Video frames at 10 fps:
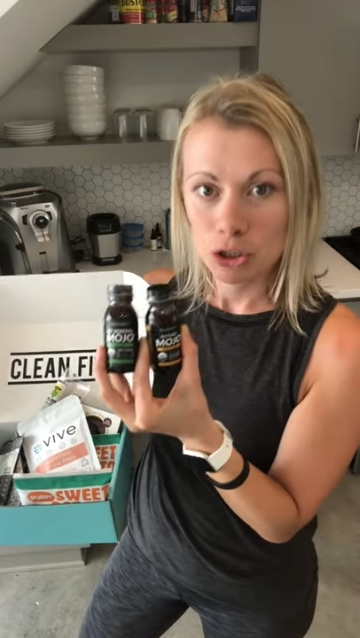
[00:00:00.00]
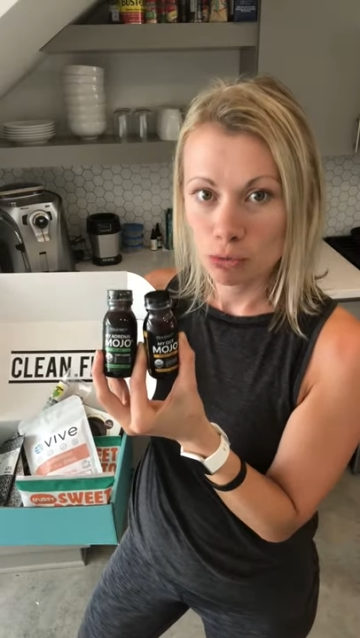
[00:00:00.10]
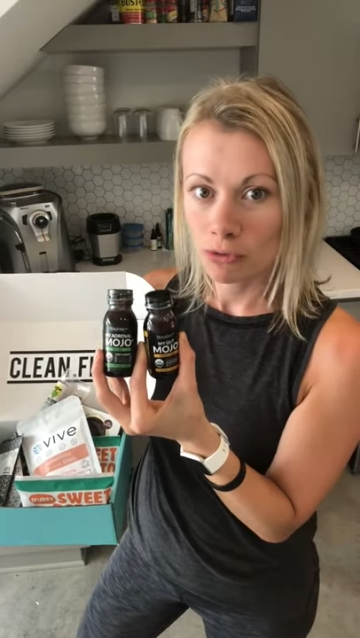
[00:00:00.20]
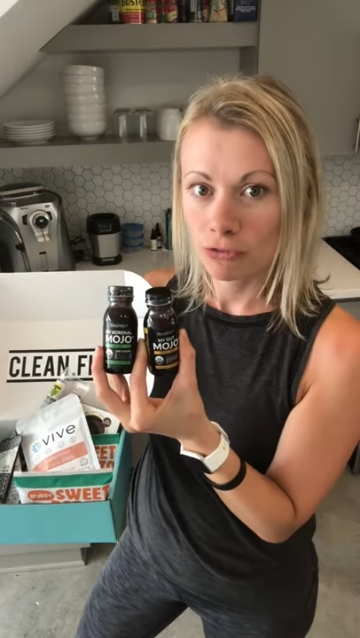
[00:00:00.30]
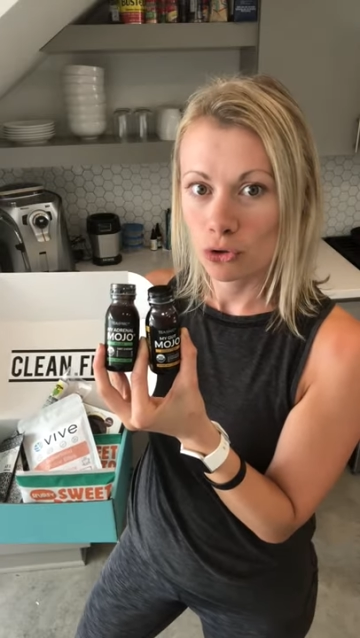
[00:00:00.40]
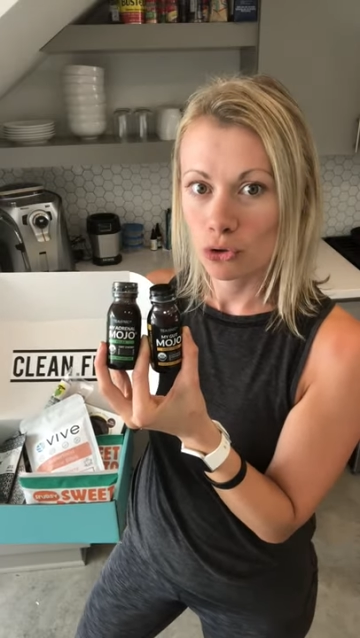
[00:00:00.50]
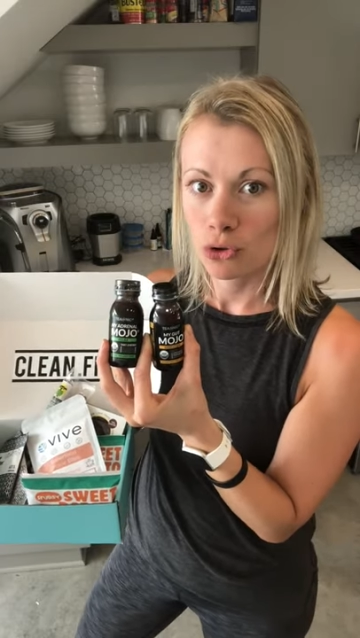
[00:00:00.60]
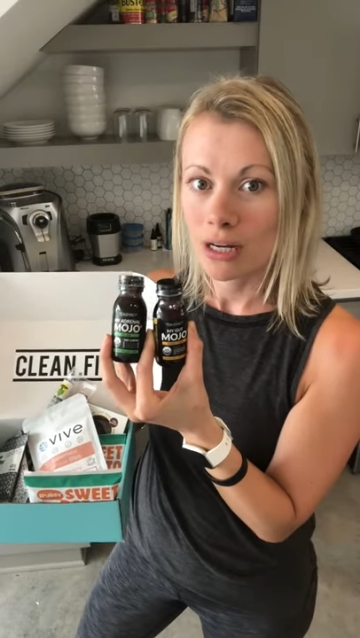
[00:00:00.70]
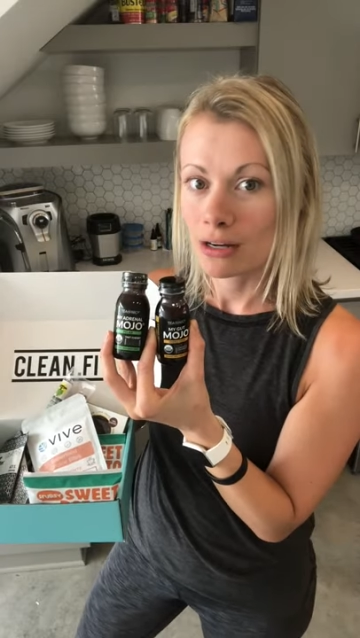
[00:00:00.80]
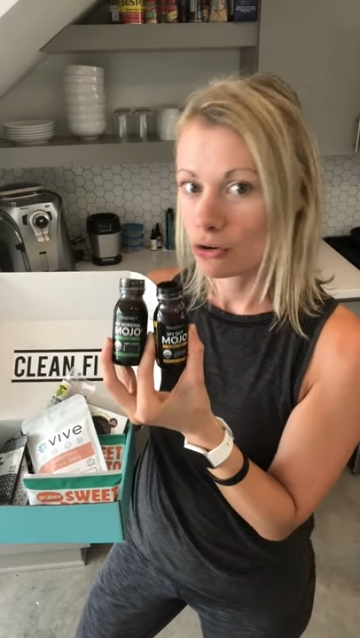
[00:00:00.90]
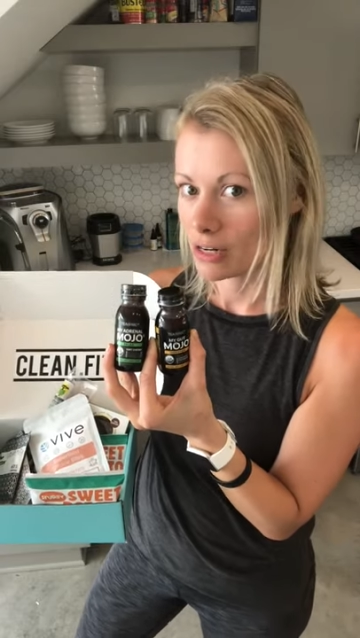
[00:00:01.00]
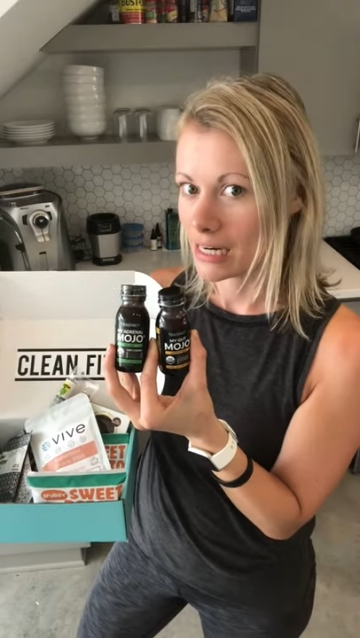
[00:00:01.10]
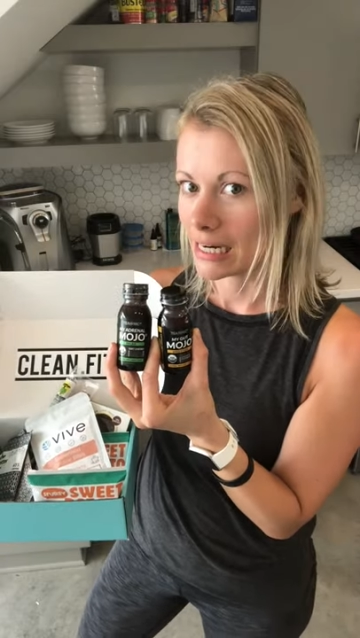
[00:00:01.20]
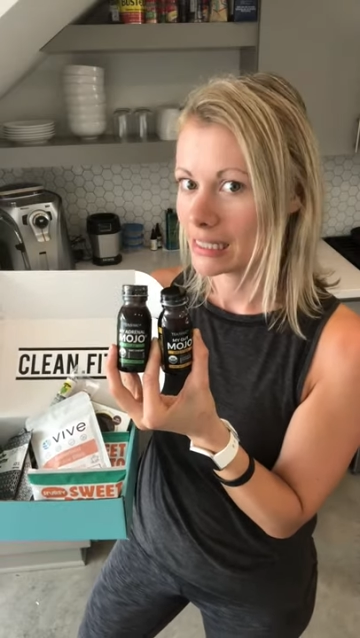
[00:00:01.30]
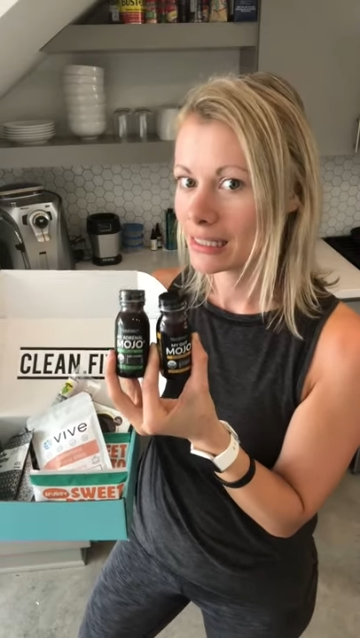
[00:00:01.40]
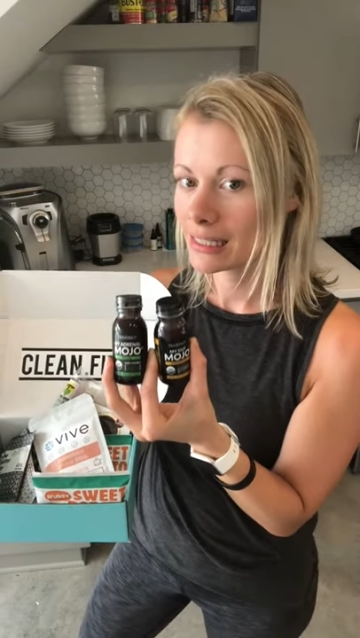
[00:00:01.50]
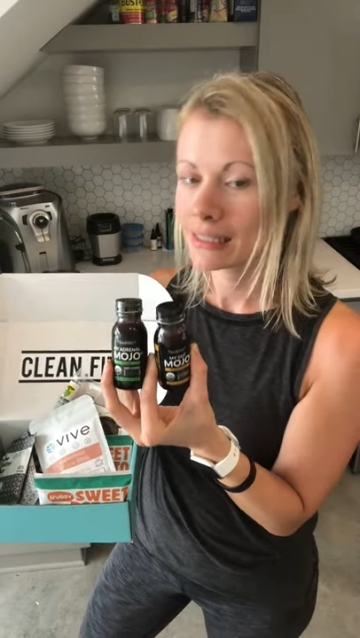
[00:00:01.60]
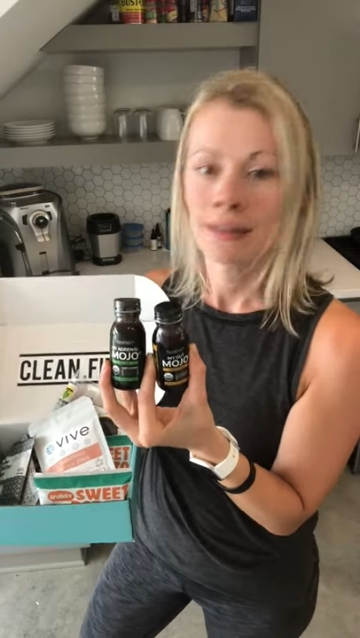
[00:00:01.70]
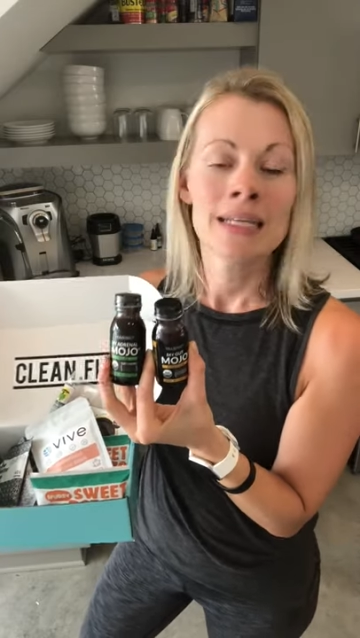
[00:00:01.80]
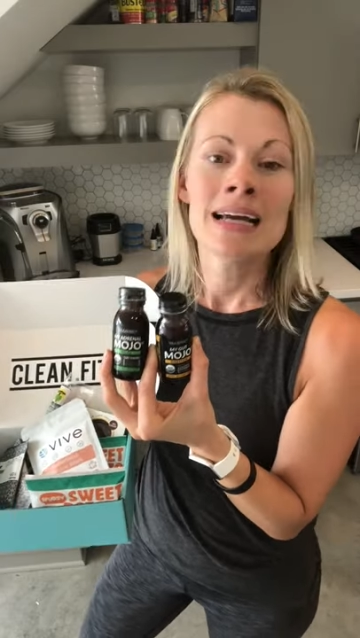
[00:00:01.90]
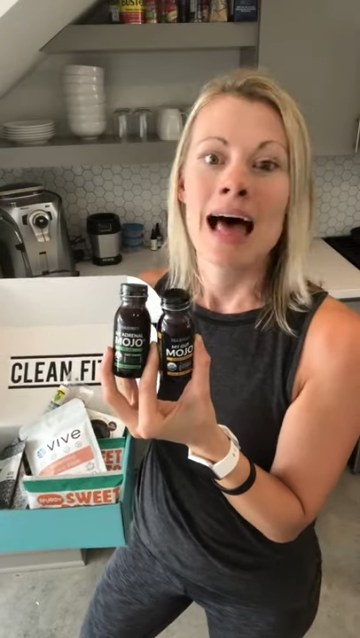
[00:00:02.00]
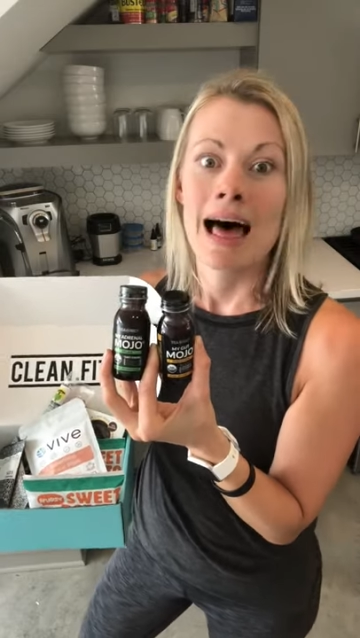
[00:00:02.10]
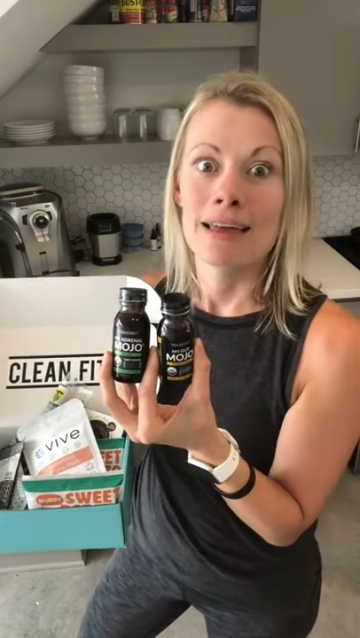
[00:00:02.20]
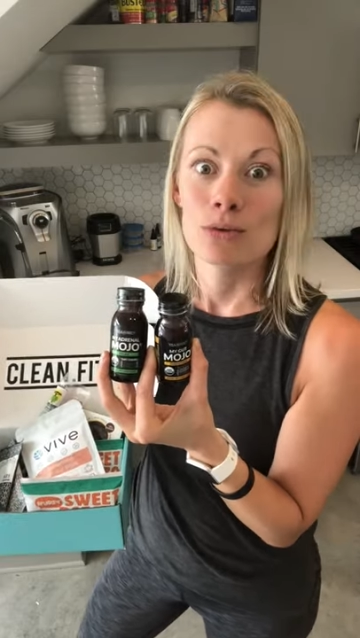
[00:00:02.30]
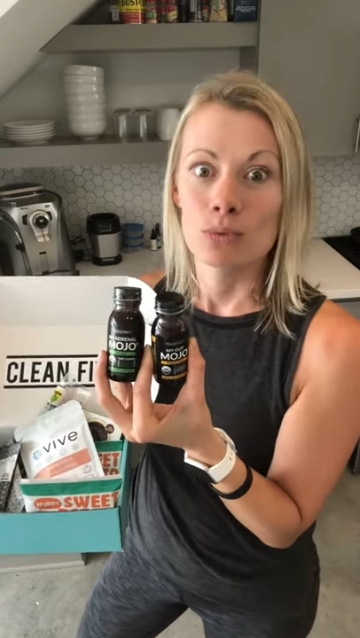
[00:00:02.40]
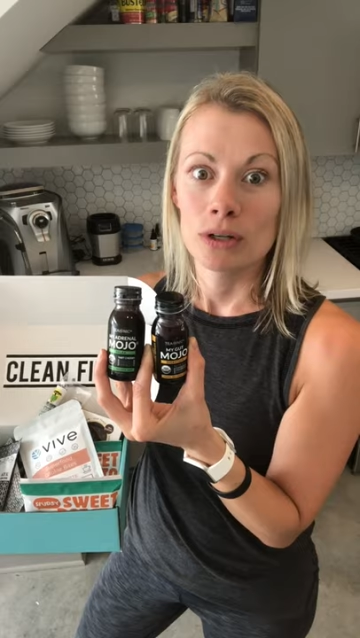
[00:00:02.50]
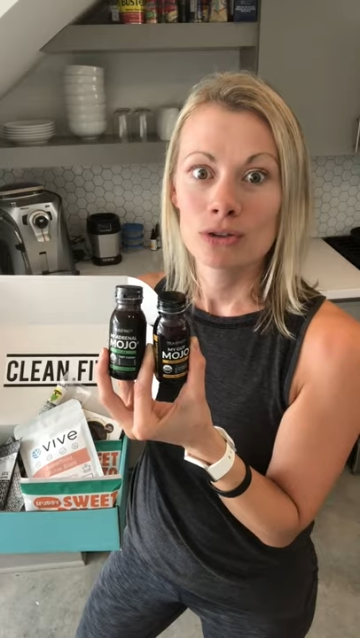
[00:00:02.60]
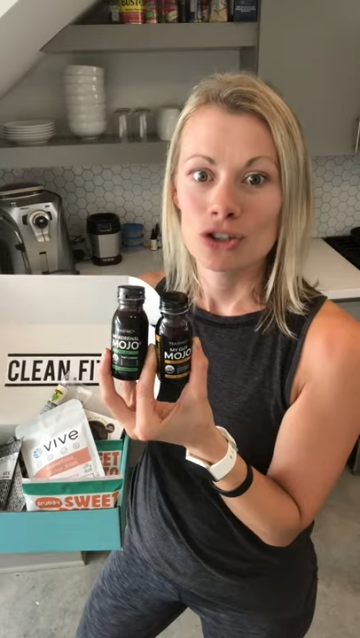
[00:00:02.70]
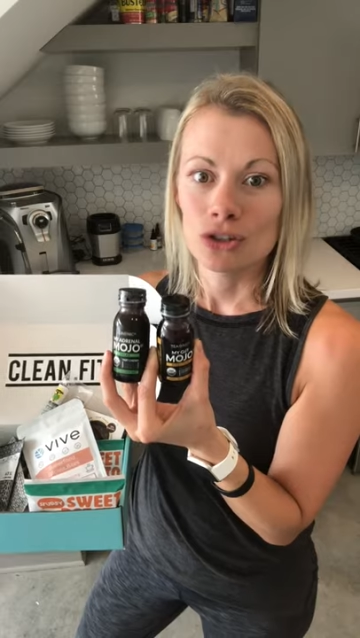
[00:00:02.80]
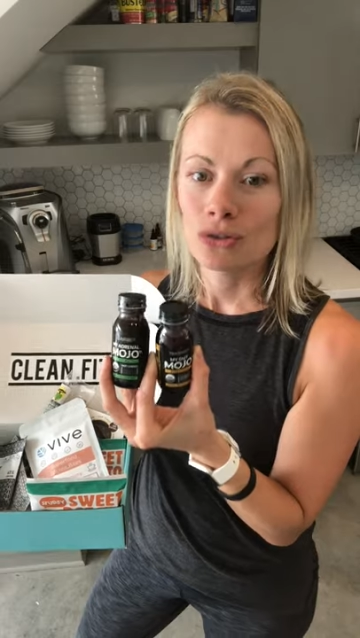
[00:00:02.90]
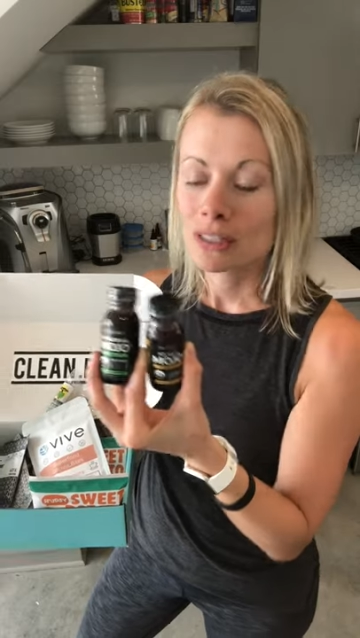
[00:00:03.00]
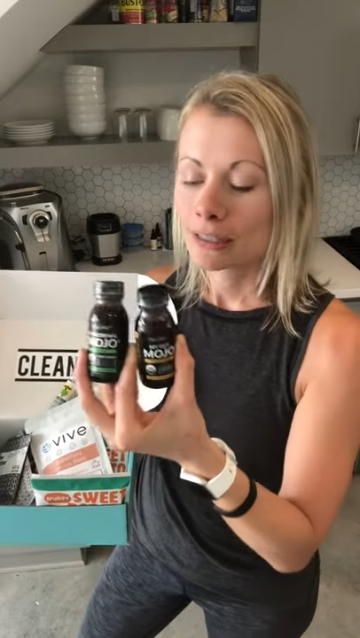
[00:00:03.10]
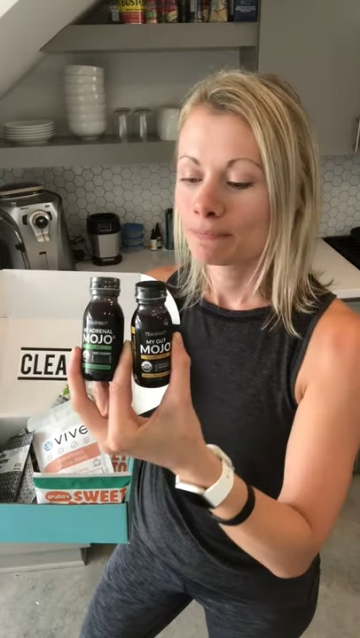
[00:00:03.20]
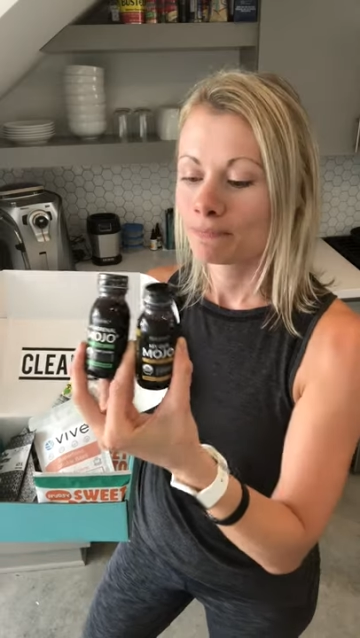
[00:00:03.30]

superfood ingredients and real juice.